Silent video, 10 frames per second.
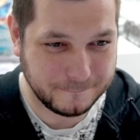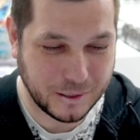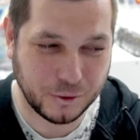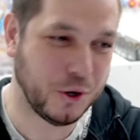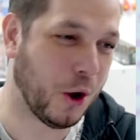
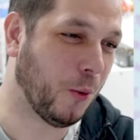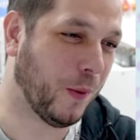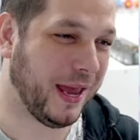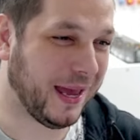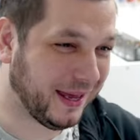No
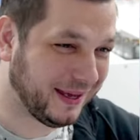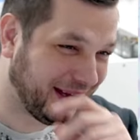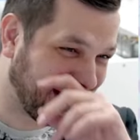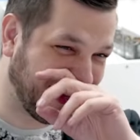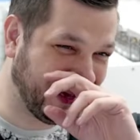way.
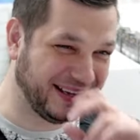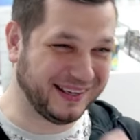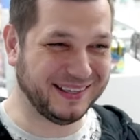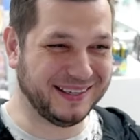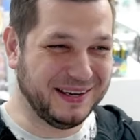
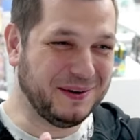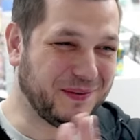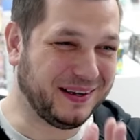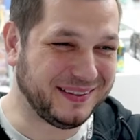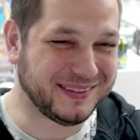
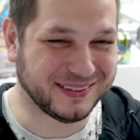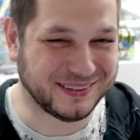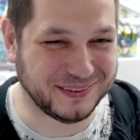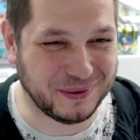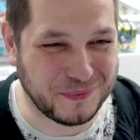Well
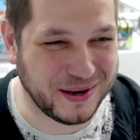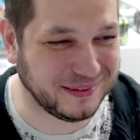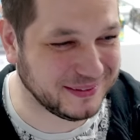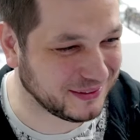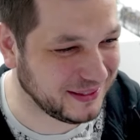done. Well
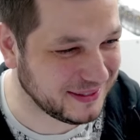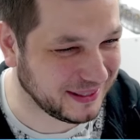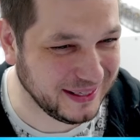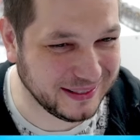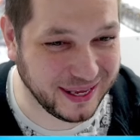done
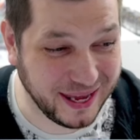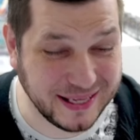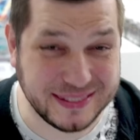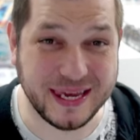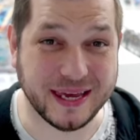indeed.
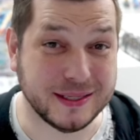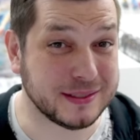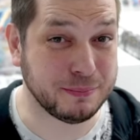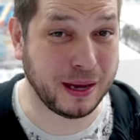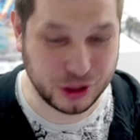Katie
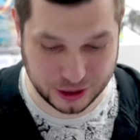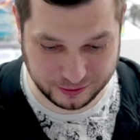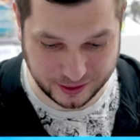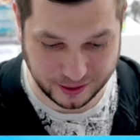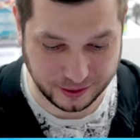smashed it
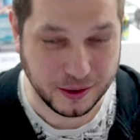there.